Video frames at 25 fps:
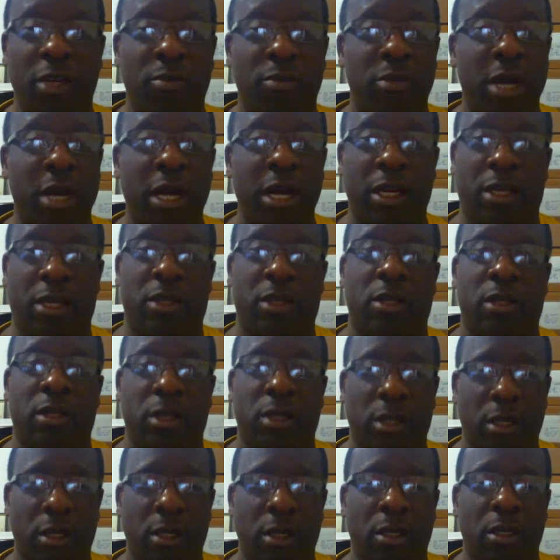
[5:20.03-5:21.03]
it back.
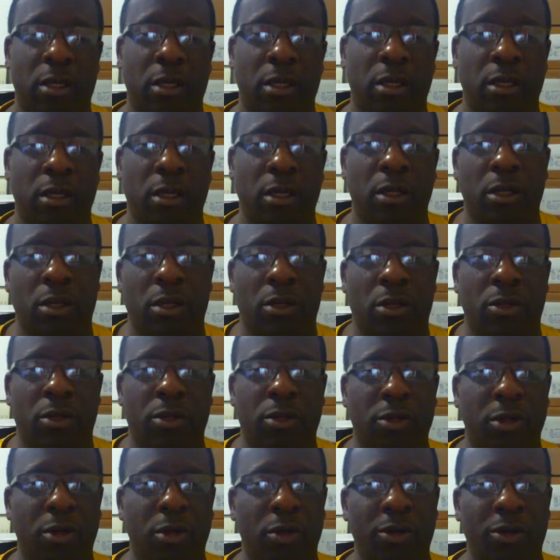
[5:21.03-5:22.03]

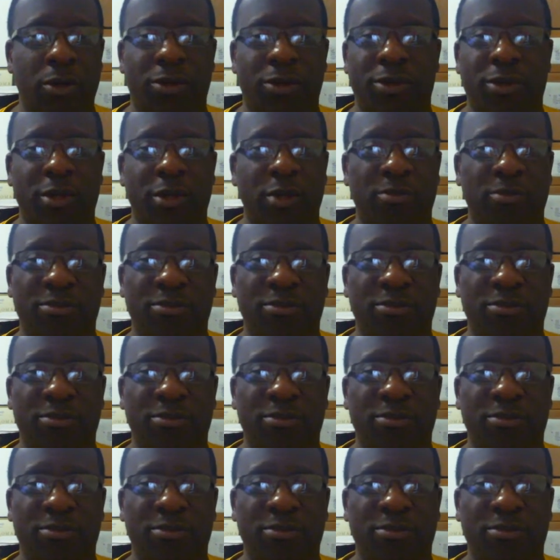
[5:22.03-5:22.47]
So it's